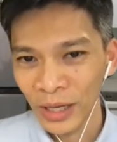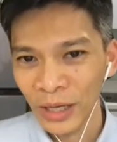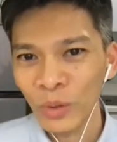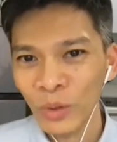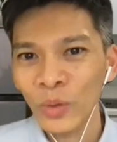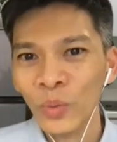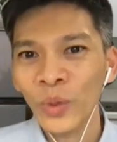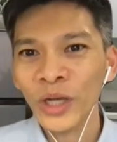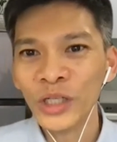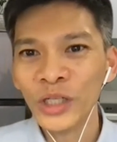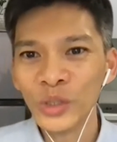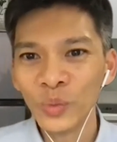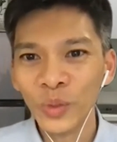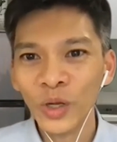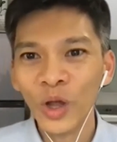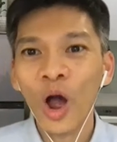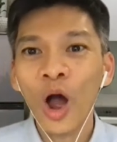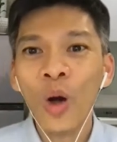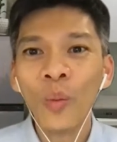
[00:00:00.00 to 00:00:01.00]
And we wish
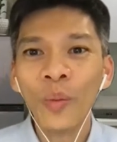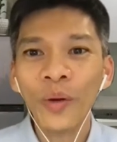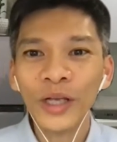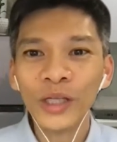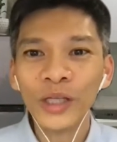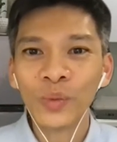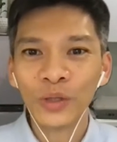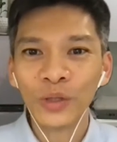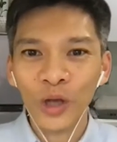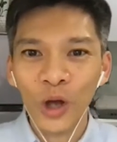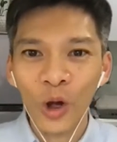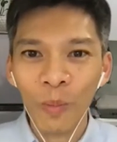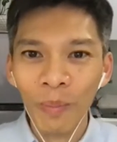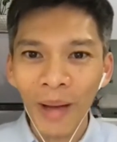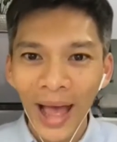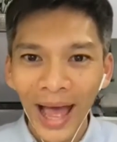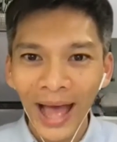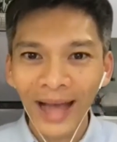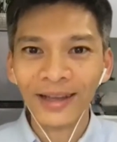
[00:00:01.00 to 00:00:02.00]
we always would go
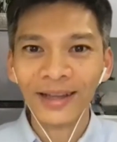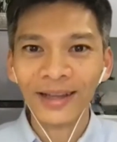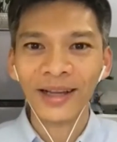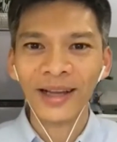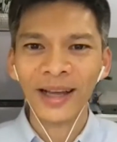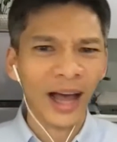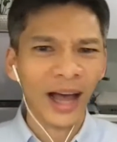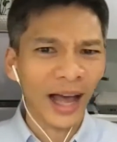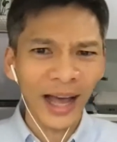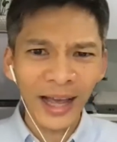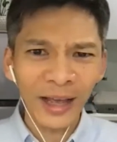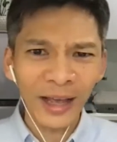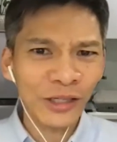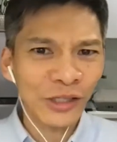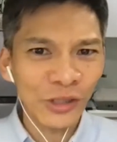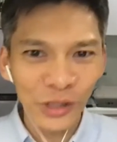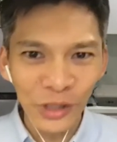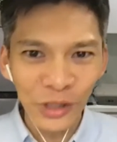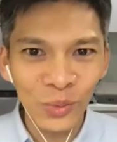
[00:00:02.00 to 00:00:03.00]
back. I
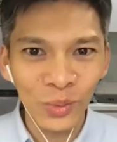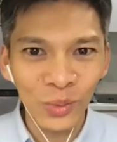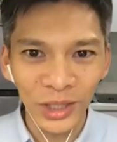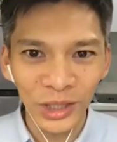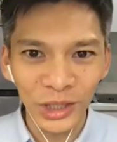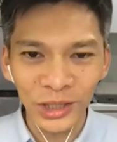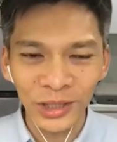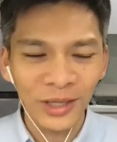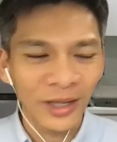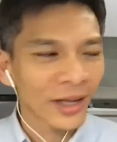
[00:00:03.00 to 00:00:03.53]
still wish